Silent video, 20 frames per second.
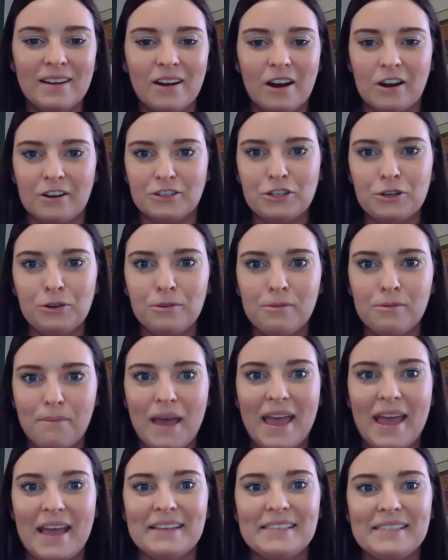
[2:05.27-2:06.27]
our
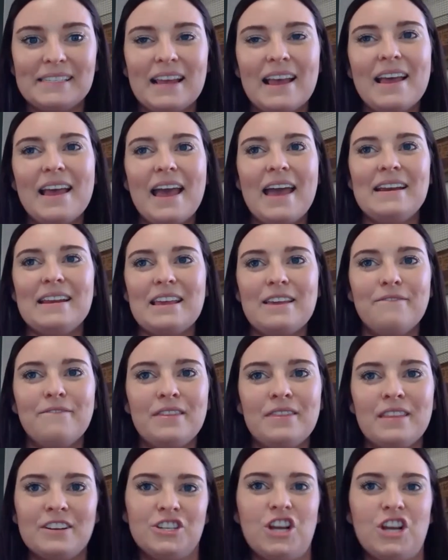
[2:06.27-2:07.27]
toothpaste, and
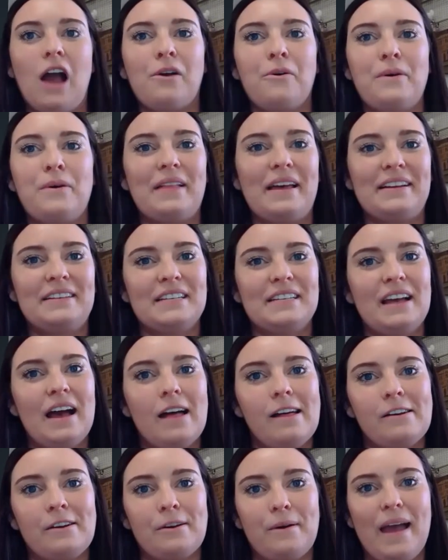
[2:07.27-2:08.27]
even the chalk we like to
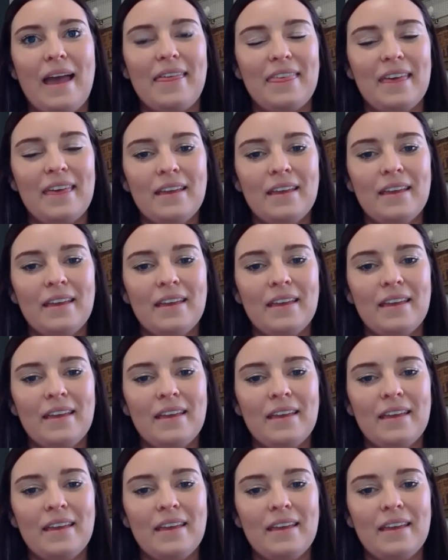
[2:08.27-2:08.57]
color with.